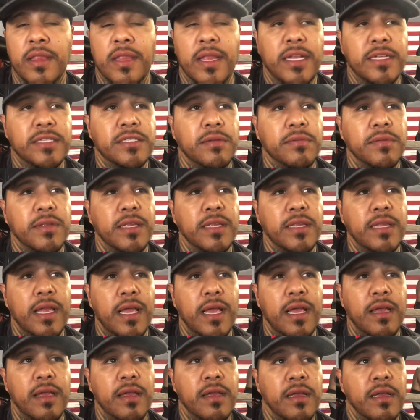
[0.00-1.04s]
that's something
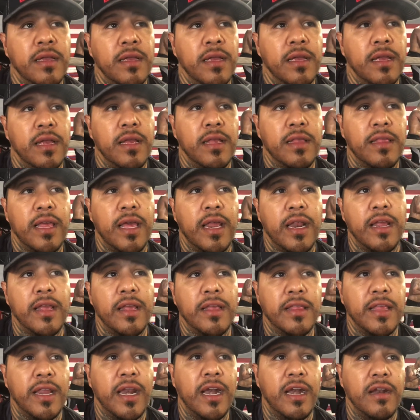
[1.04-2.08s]
that
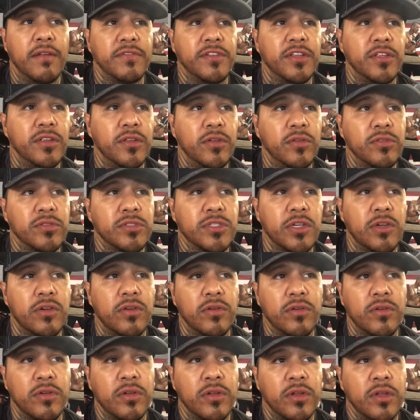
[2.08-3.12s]
I love to do. So,
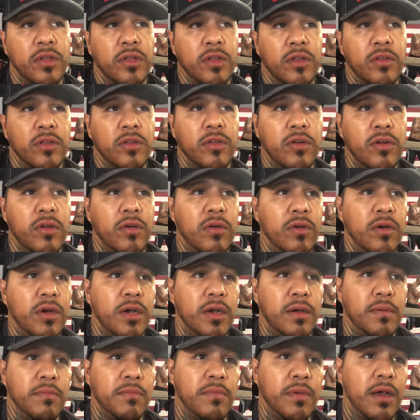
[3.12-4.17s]

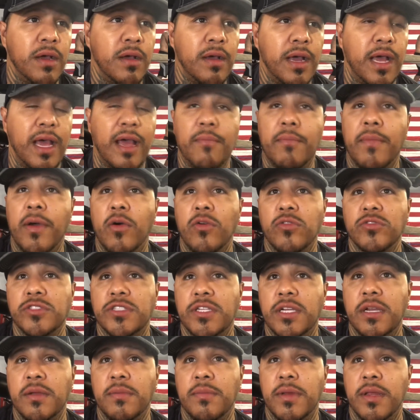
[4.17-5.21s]
I have my own
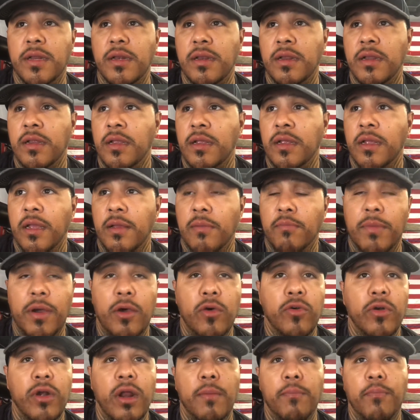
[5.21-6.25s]
gym and my
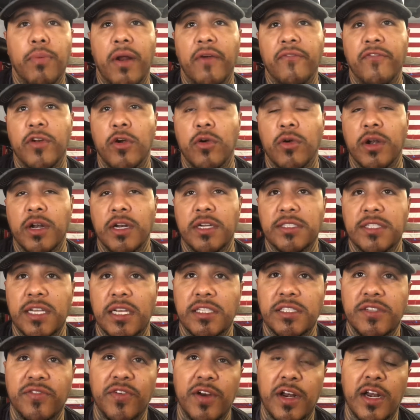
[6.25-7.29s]
own nonprofit
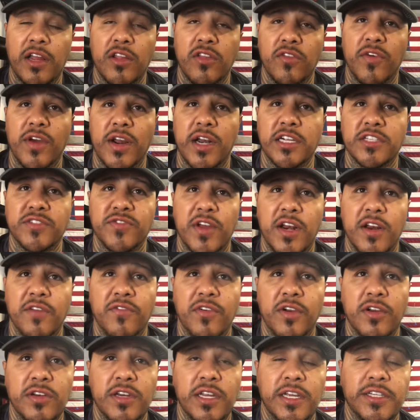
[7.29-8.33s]
organization, Fernando Vargas Fighting
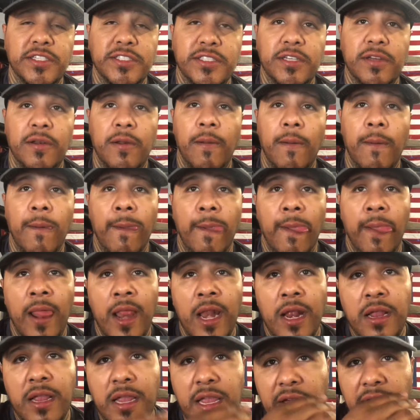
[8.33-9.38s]
Foundation,
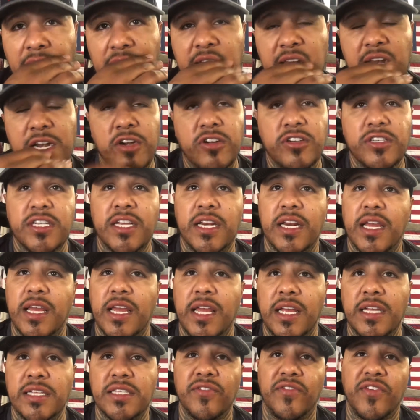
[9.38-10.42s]
giving inner city
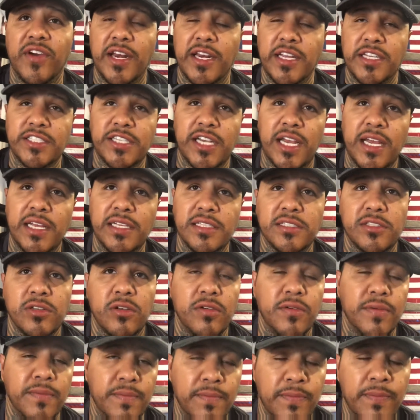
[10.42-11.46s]
kids a fighting chance. So
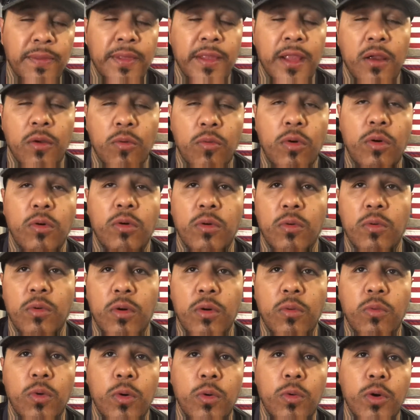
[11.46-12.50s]

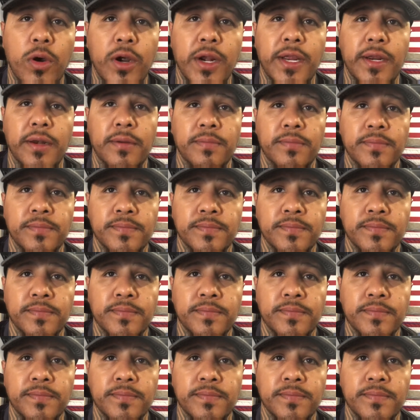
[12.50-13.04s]
we're working.